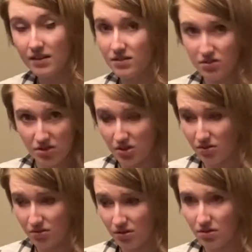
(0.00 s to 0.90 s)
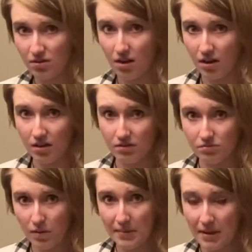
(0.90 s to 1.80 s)
because usually you're
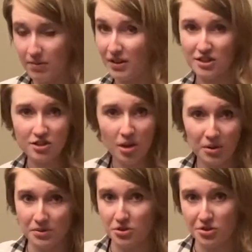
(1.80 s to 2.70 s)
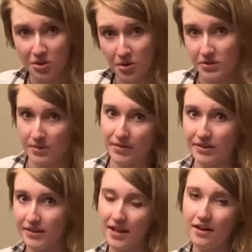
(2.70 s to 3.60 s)
rimming it with like salt or sugar or something
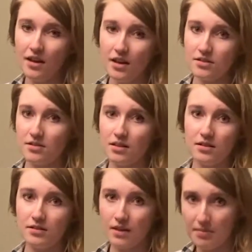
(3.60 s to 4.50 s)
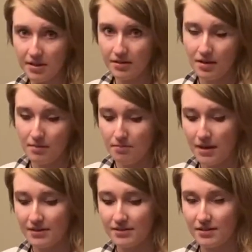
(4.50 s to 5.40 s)
like that, so then the lemon
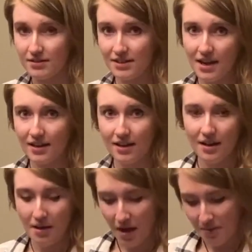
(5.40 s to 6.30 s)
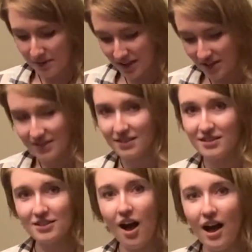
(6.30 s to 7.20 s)
makes it stick. But this is a
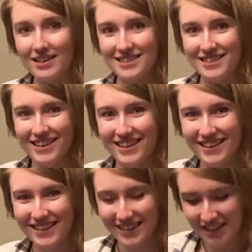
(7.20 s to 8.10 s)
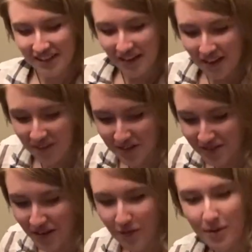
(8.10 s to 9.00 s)
sauce. I've also
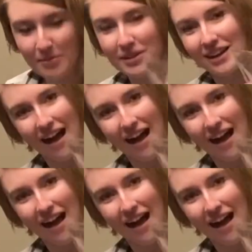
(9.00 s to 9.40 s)
never rimmed with a